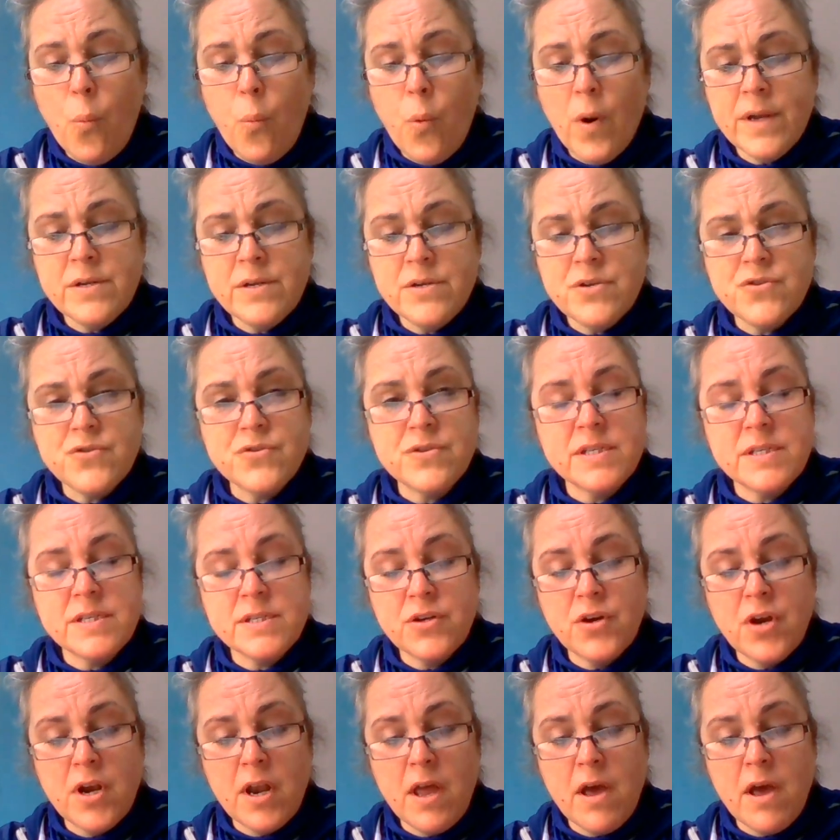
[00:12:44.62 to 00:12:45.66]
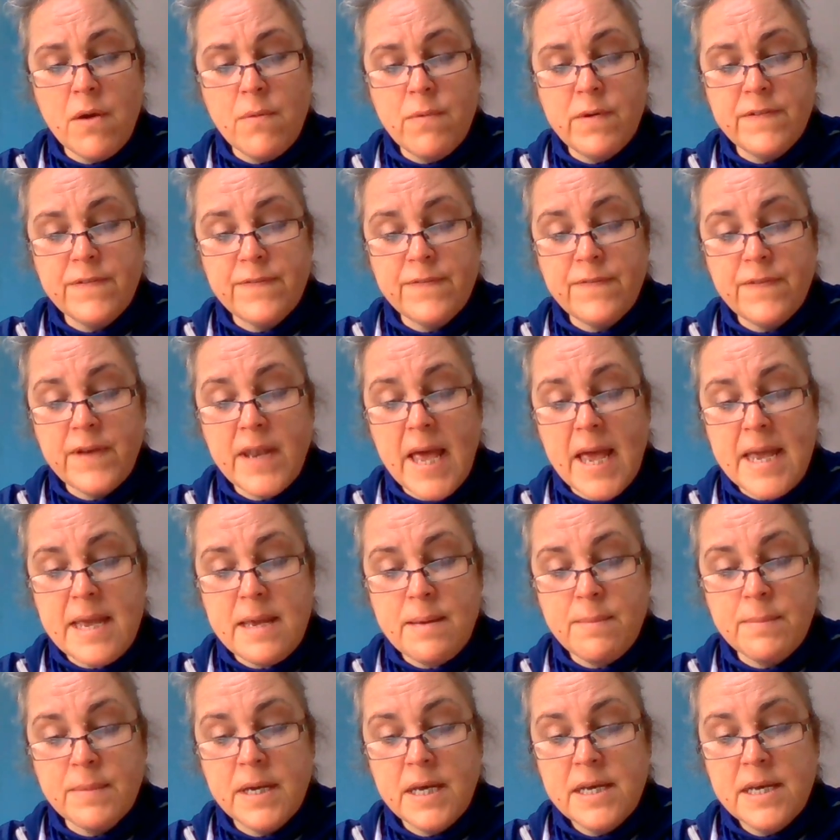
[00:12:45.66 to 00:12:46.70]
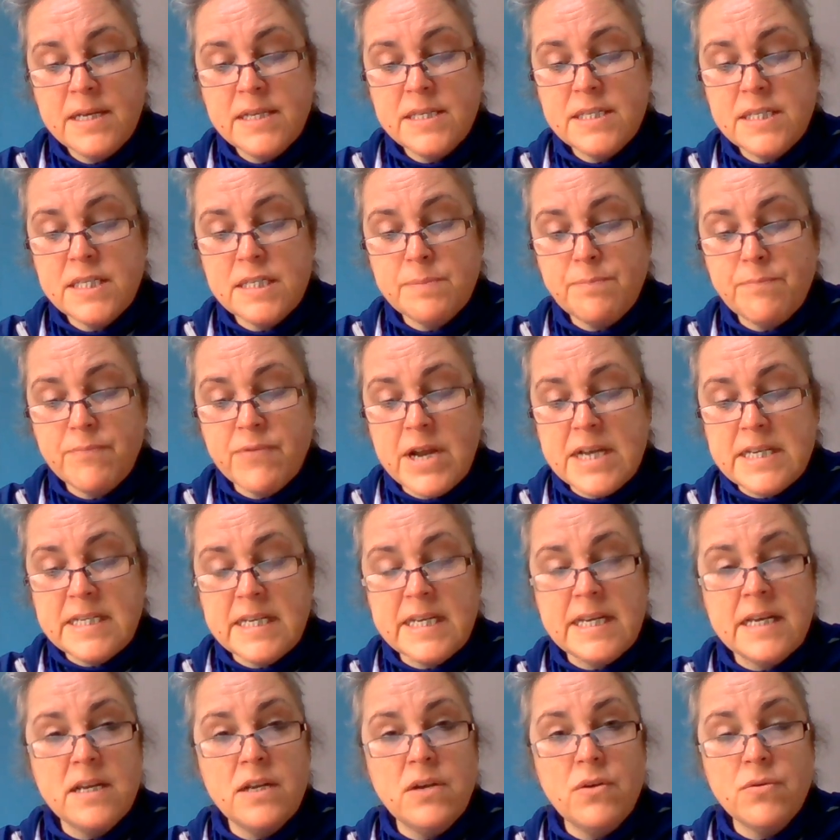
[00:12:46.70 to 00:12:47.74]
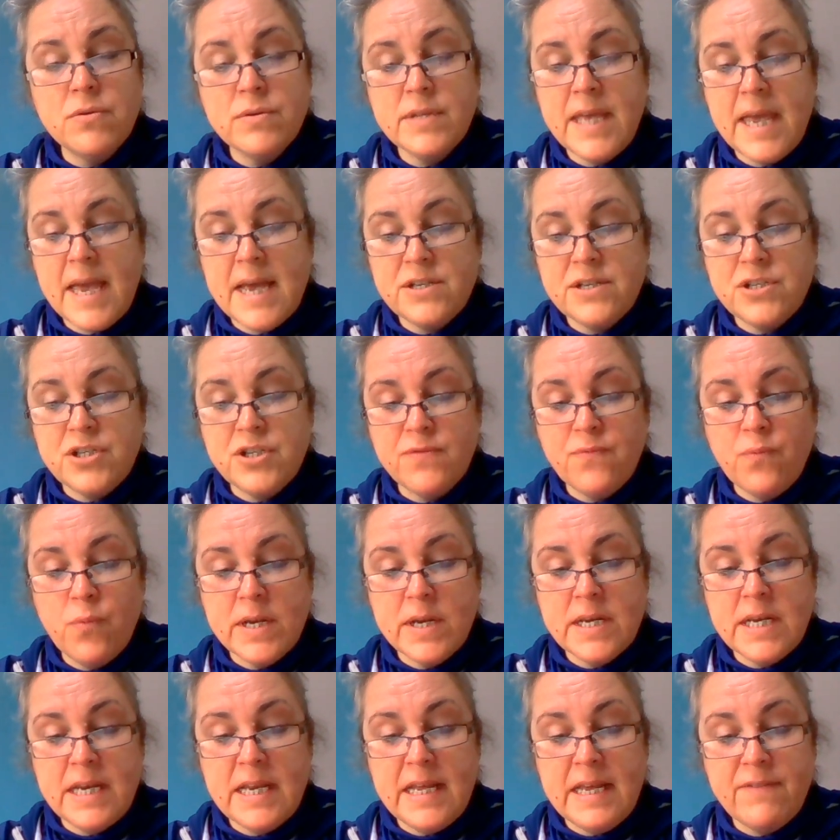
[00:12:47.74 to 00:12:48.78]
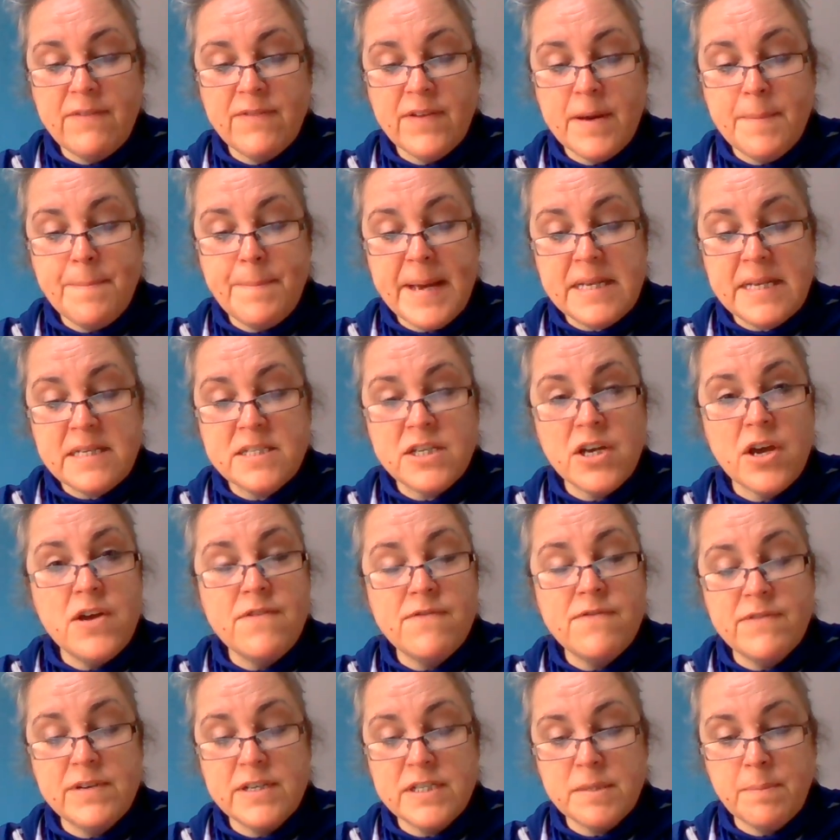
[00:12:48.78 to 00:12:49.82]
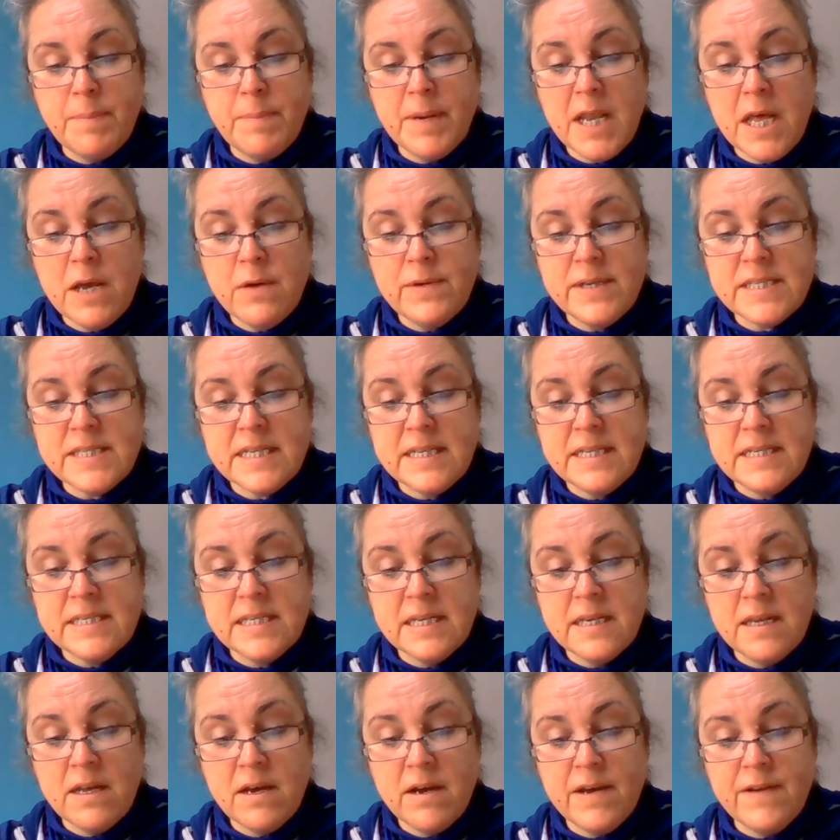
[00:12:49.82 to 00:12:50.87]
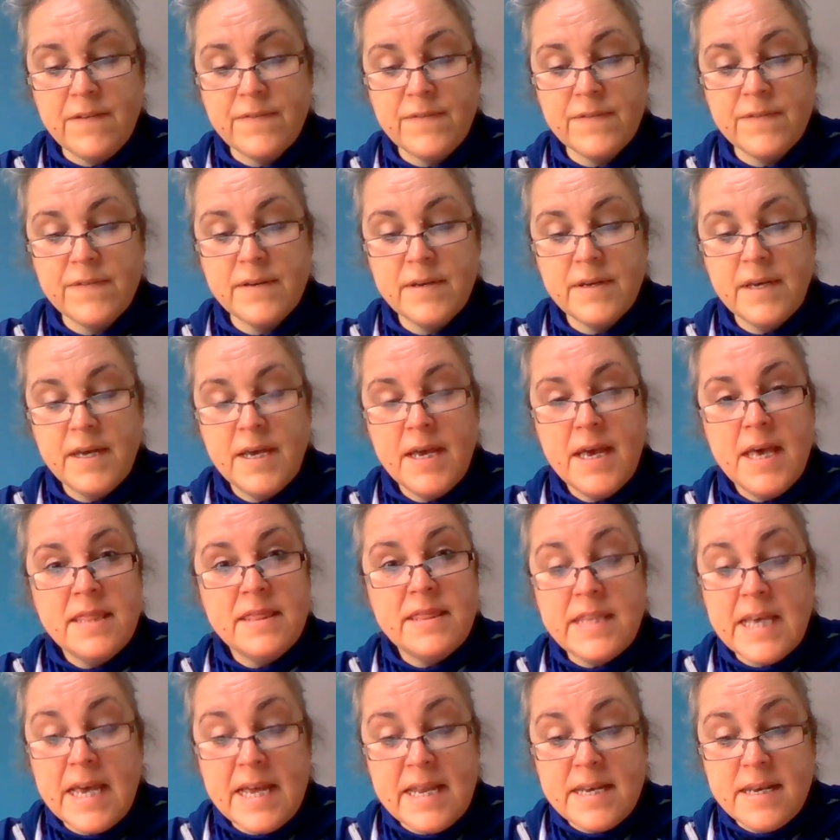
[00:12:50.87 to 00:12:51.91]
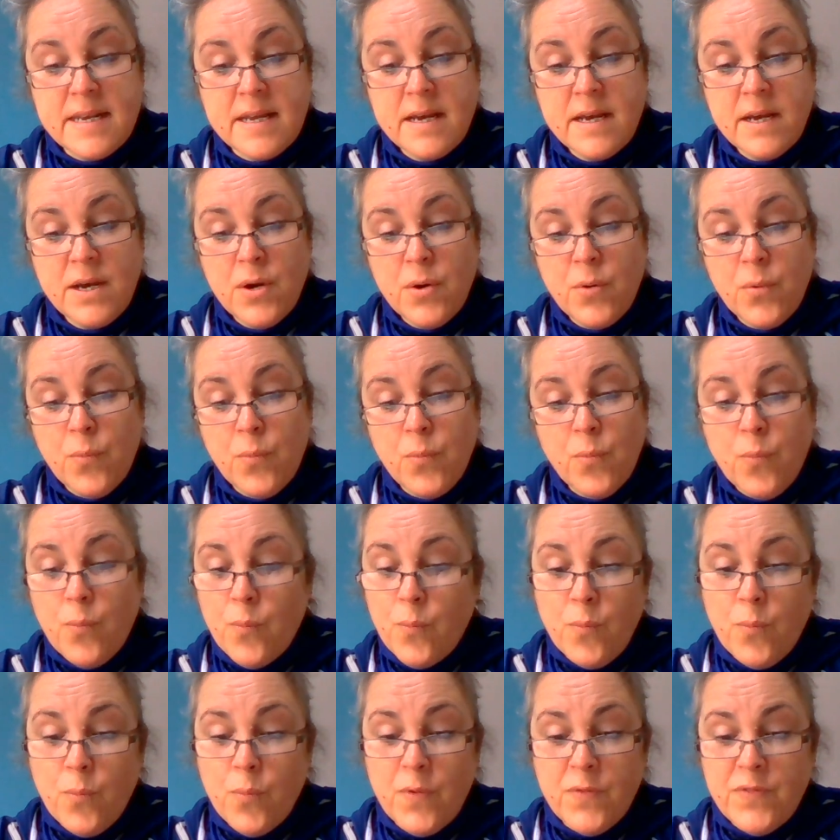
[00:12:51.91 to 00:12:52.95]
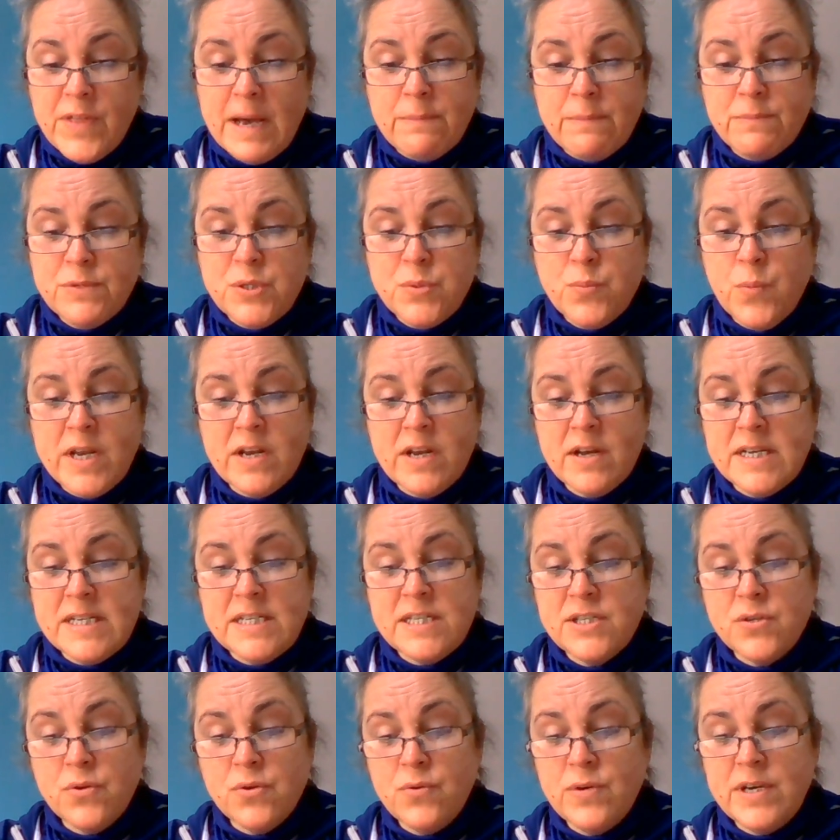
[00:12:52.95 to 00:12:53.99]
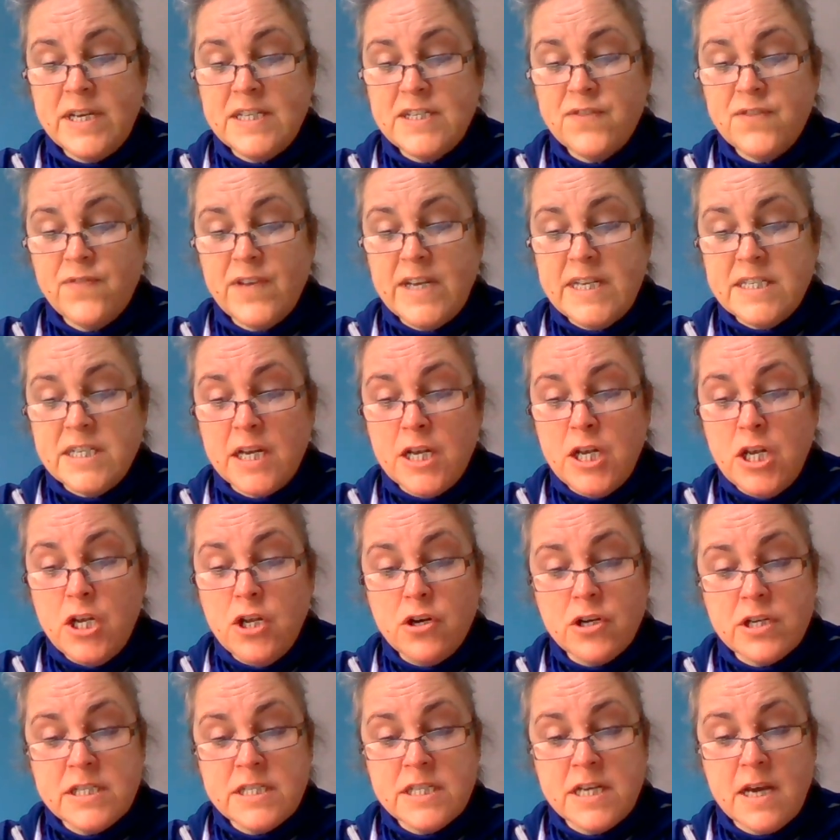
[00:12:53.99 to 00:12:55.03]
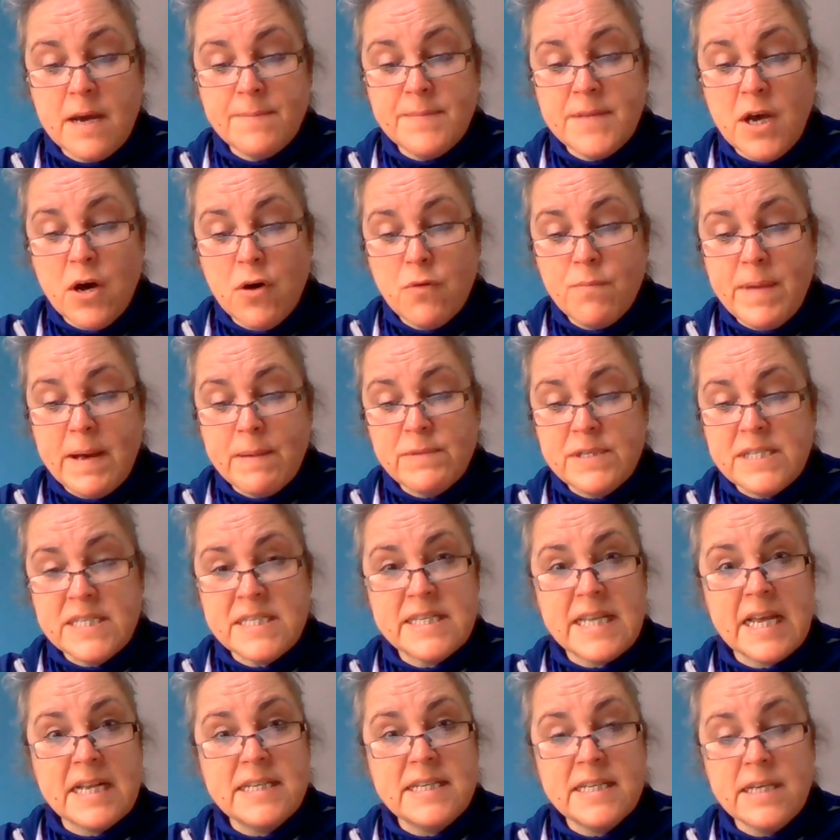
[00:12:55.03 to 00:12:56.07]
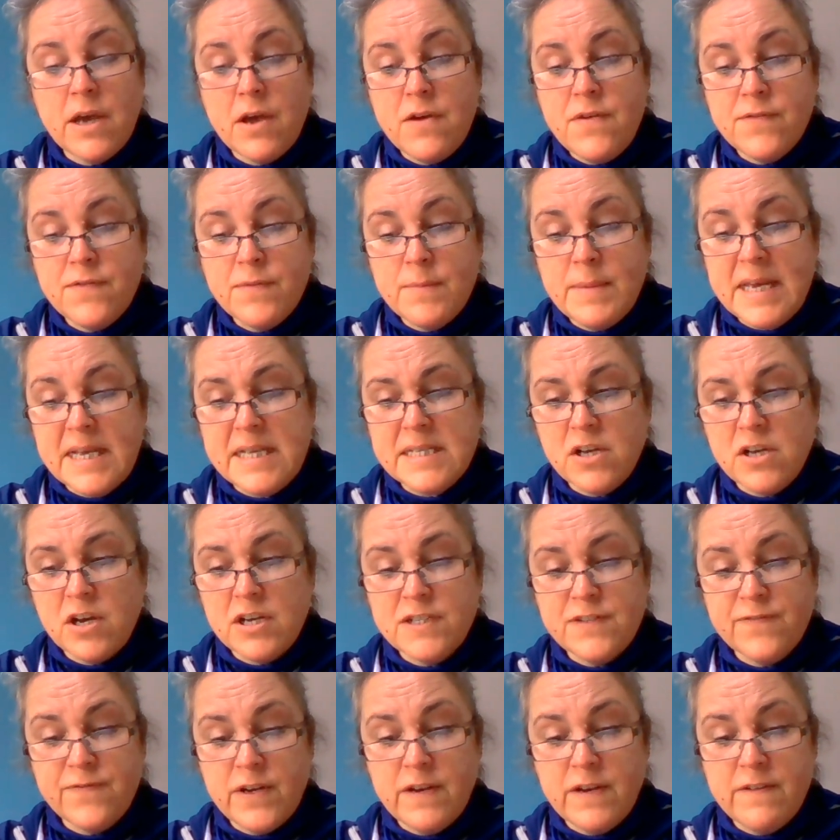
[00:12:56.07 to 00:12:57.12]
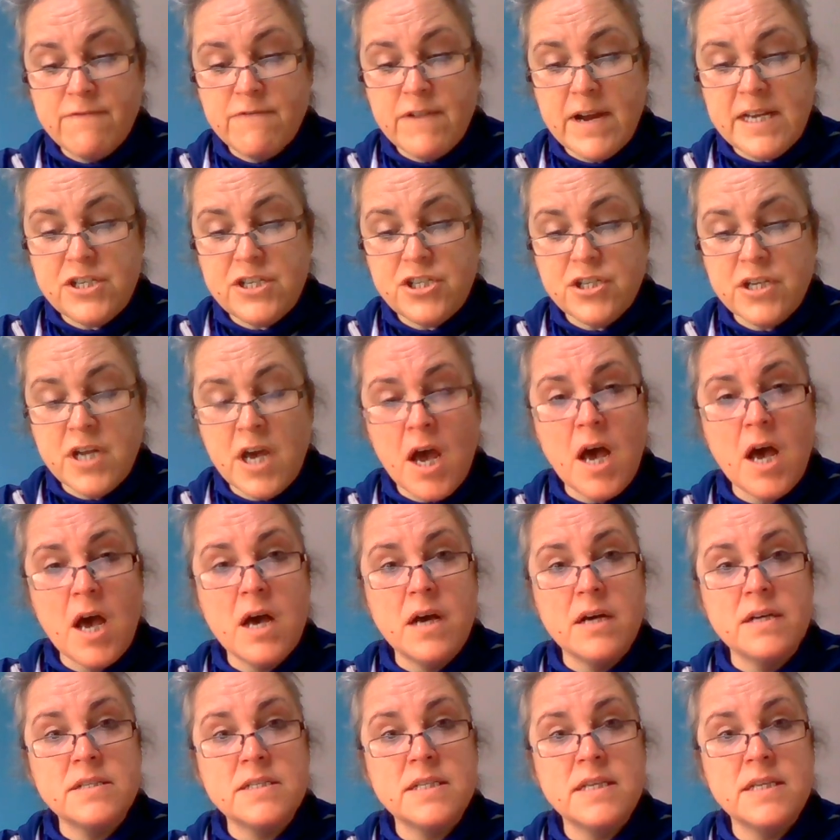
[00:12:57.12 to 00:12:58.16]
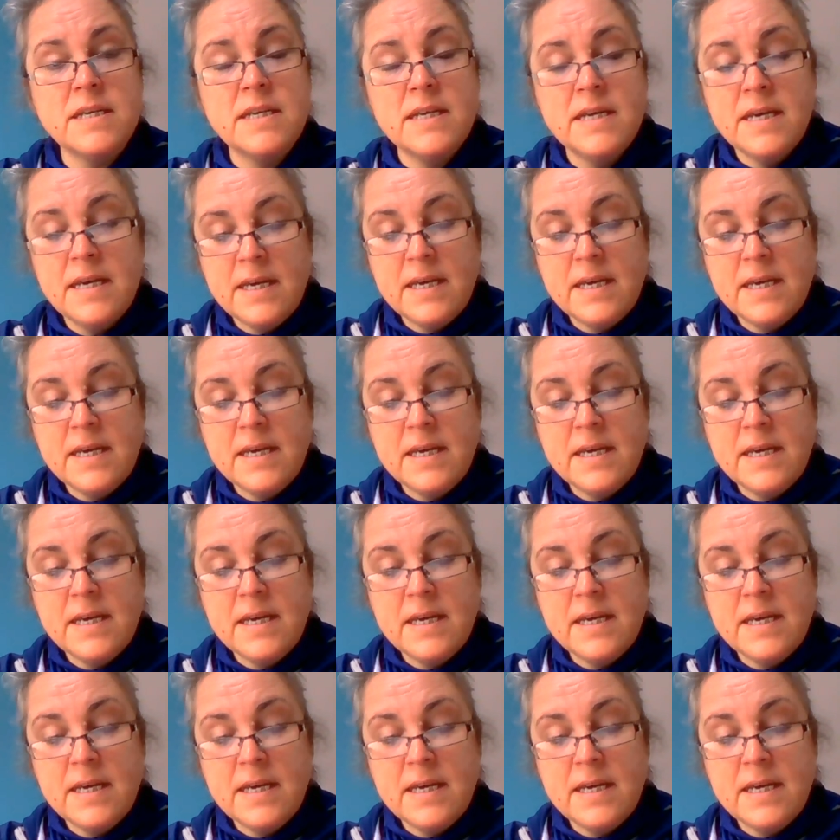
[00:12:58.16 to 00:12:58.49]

wondrous glow of flame spreading along the edge of one leaf. I bent over it to blow it into life. Then that was when I saw his feet. I looked up. The old man was standing over me, his eyes full of rage and hurt.